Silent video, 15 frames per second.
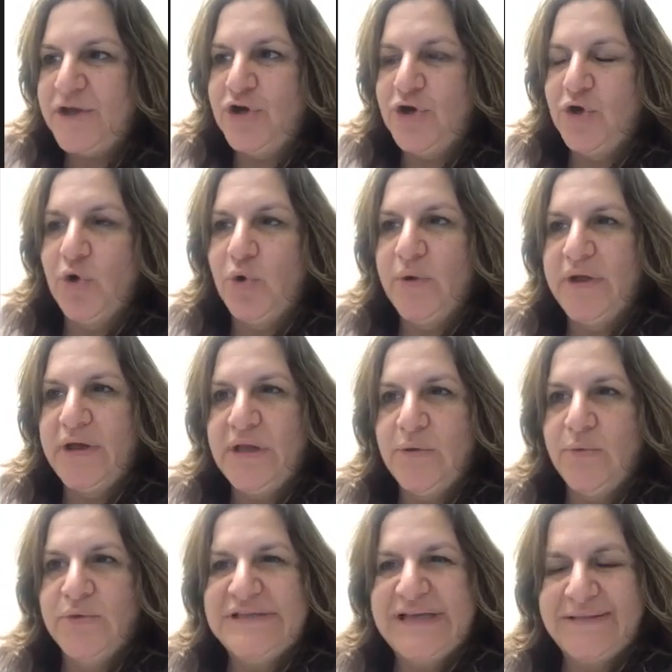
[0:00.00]

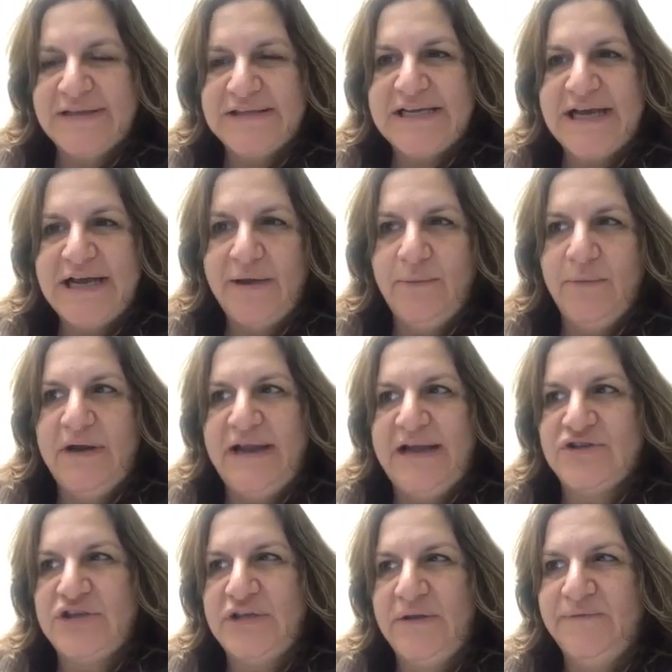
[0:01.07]
it was at the time when
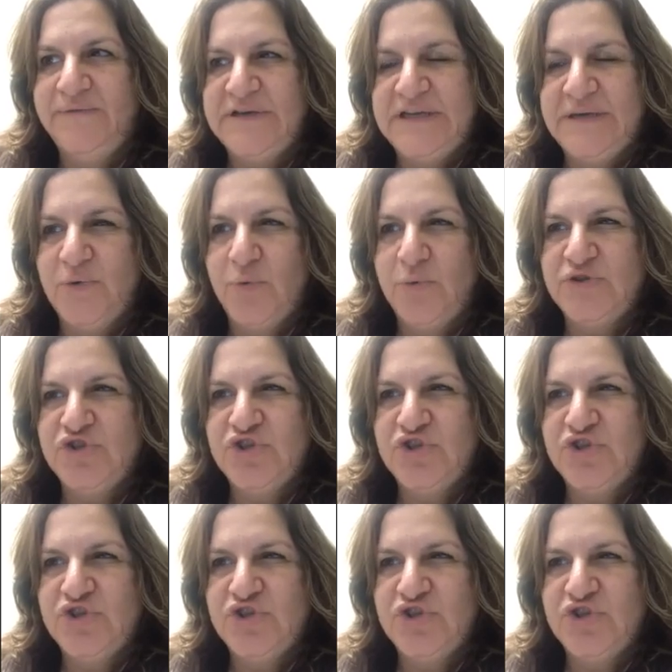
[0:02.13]
actually lymphedema was